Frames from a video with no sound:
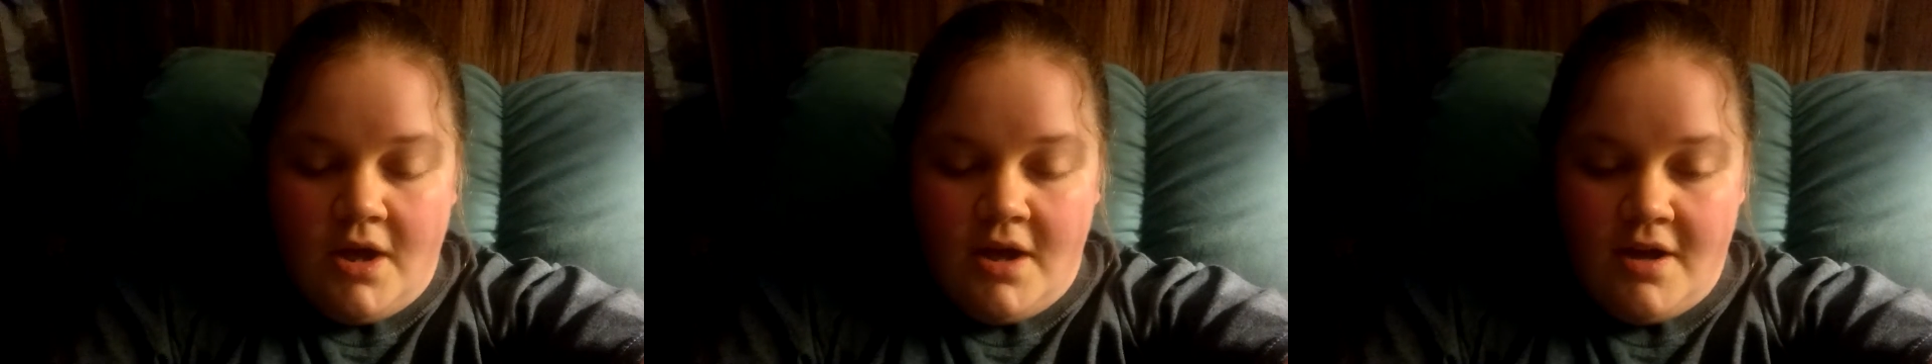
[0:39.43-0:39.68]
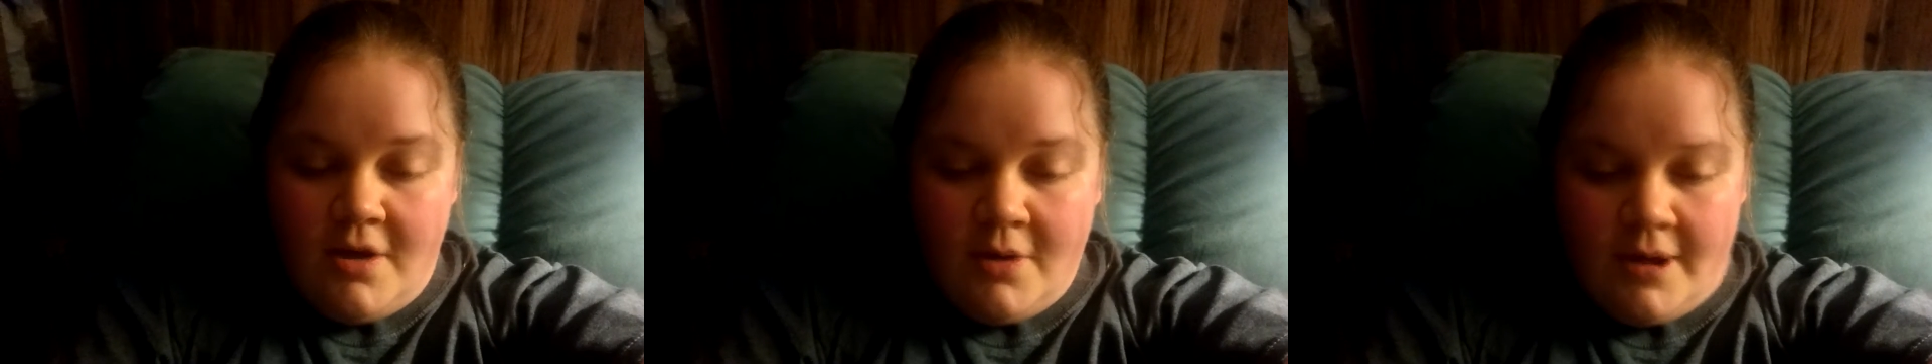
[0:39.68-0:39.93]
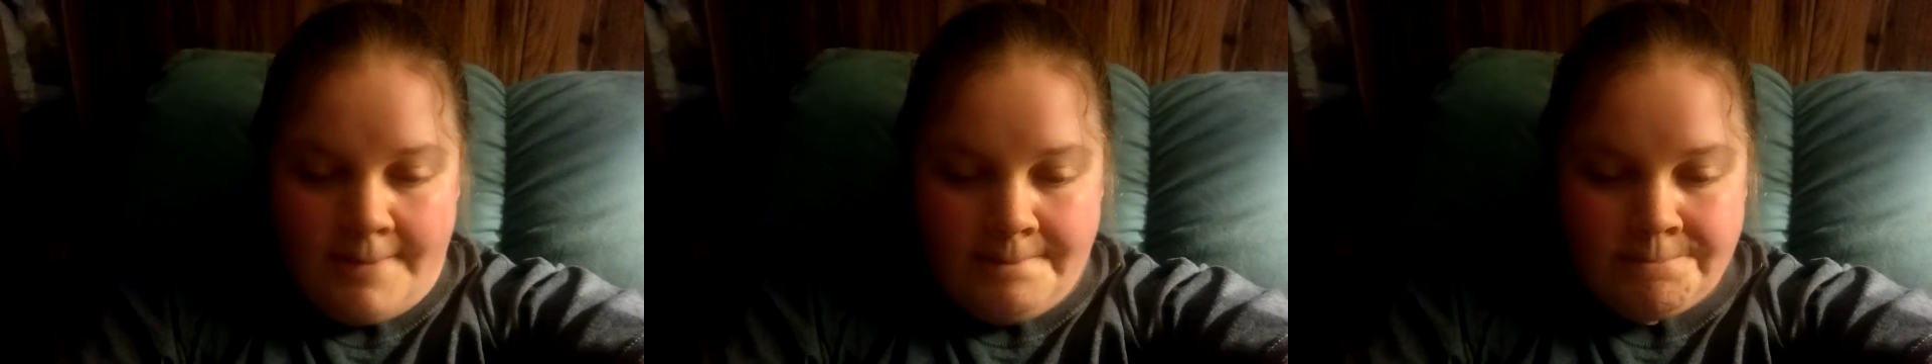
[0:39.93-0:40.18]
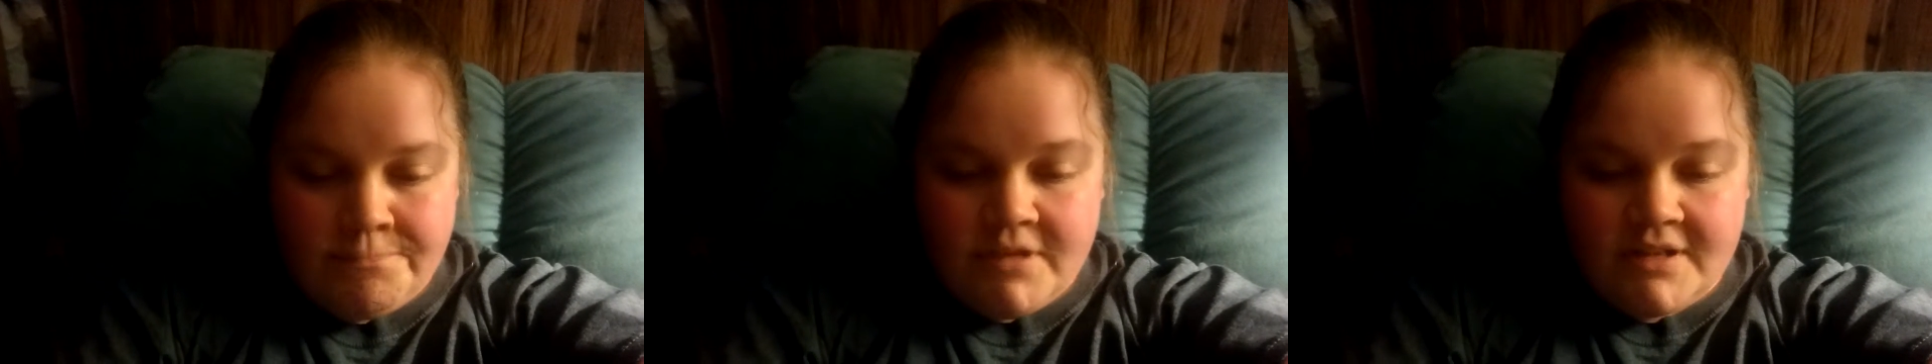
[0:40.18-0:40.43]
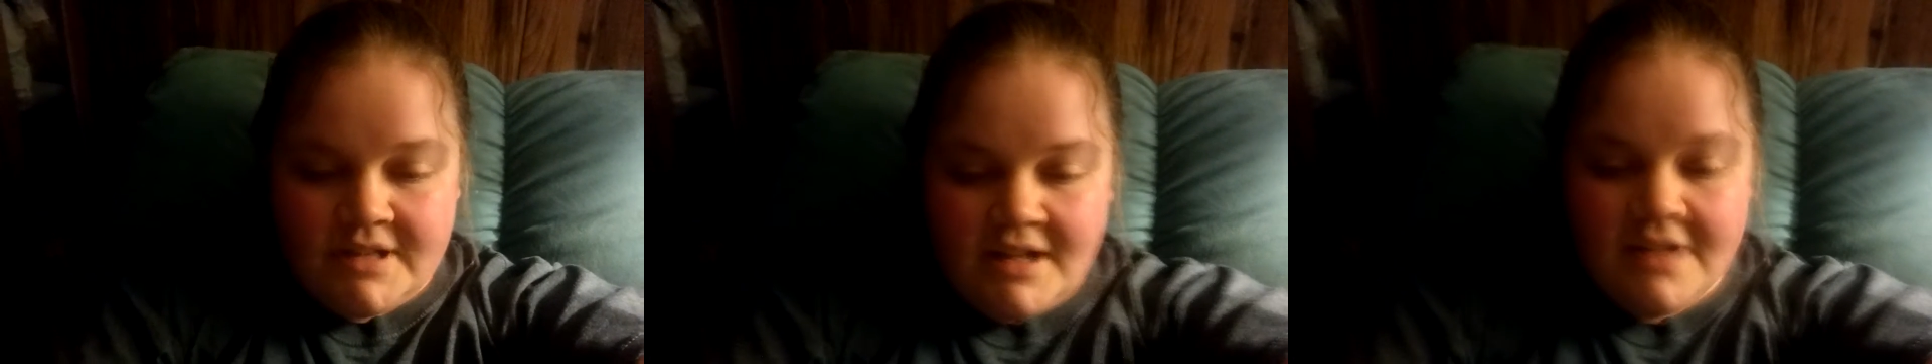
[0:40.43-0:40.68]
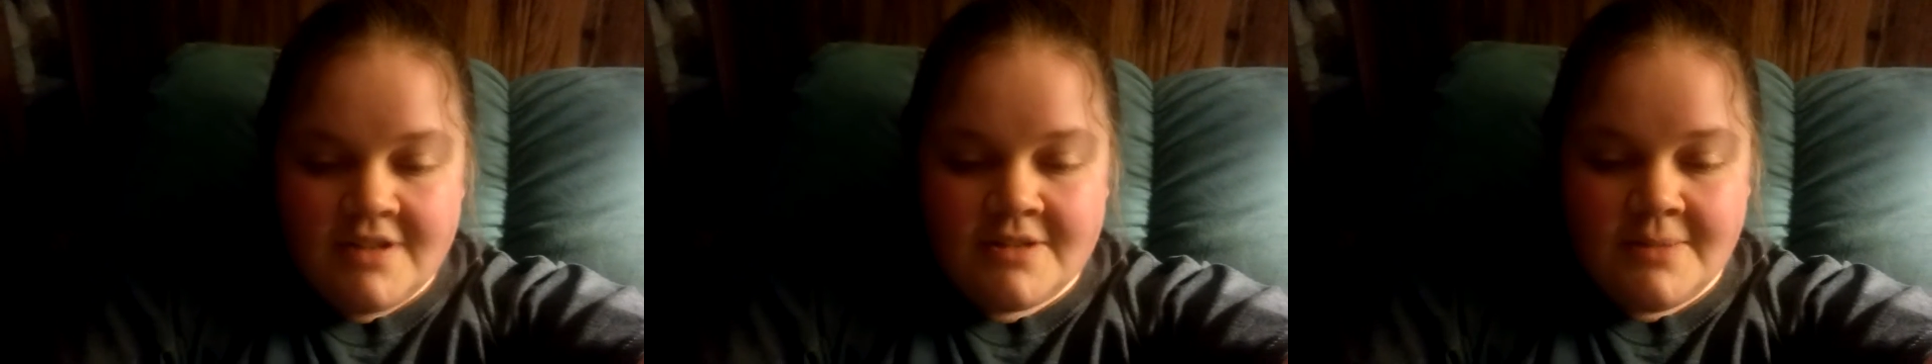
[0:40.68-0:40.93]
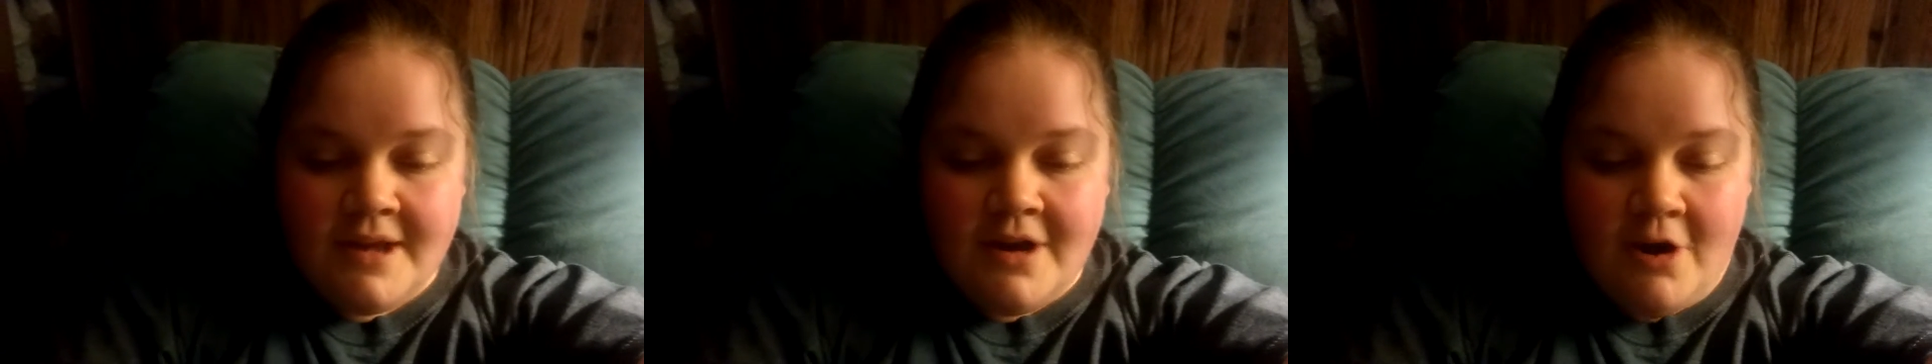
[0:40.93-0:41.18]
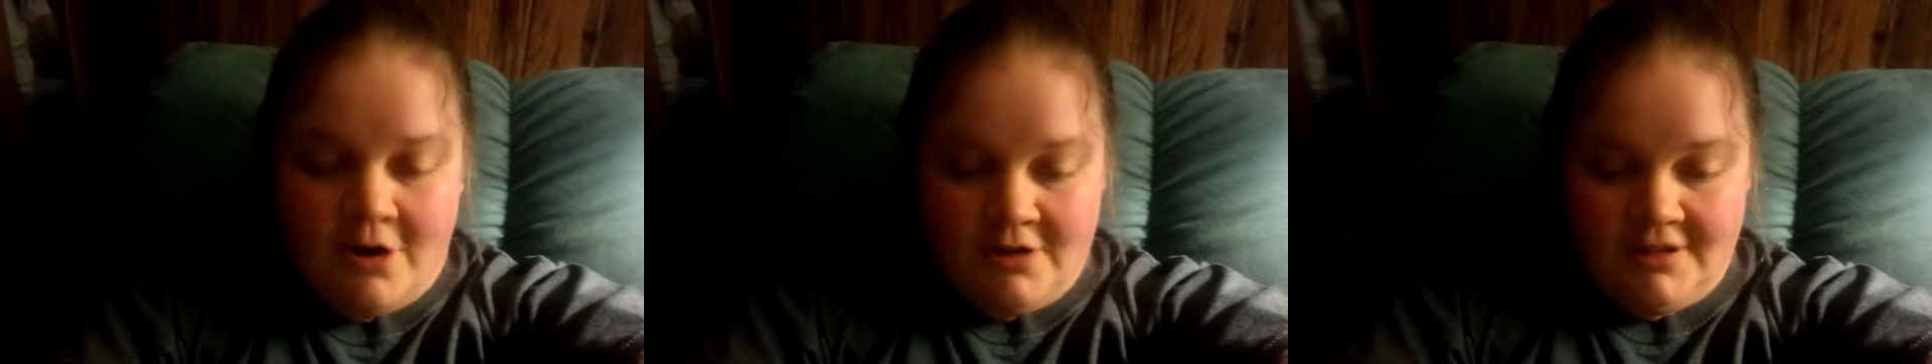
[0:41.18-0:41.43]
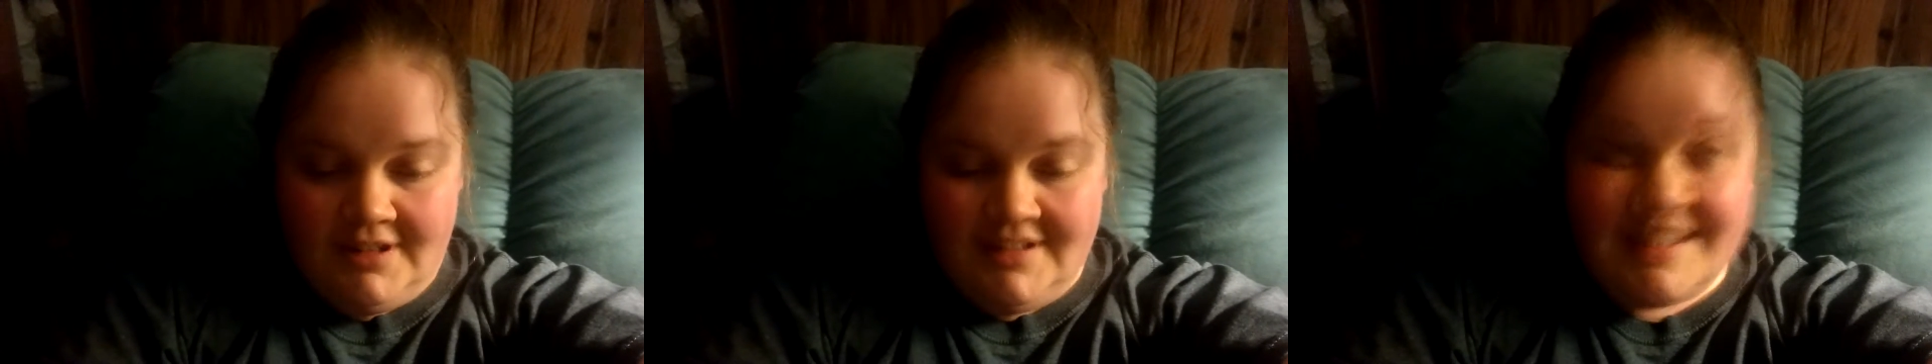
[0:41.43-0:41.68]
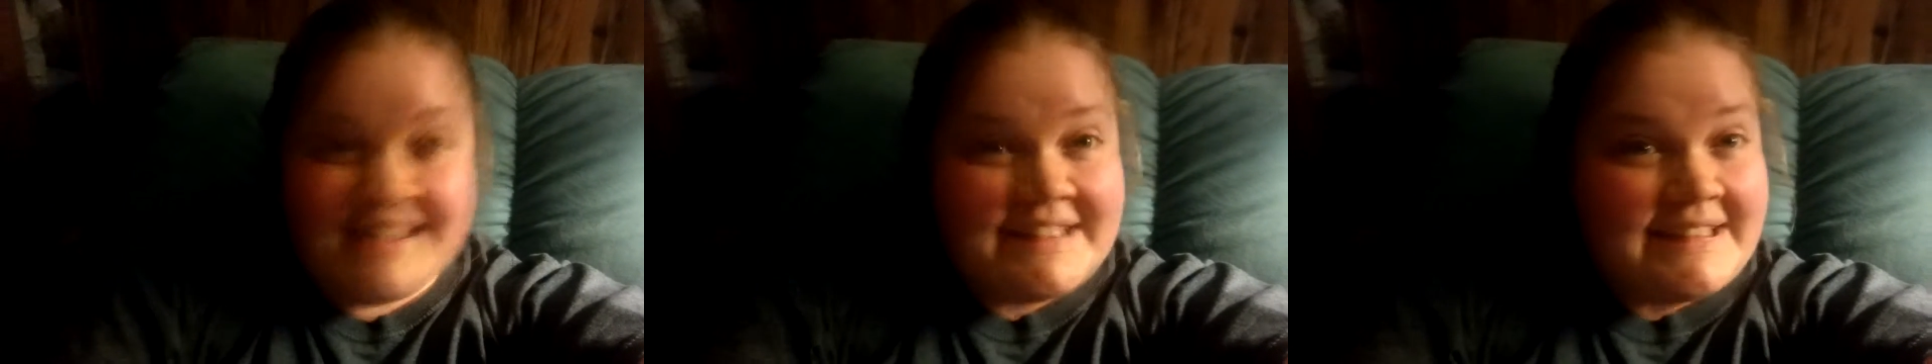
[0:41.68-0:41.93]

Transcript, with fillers: Okay, tell us about Heartless.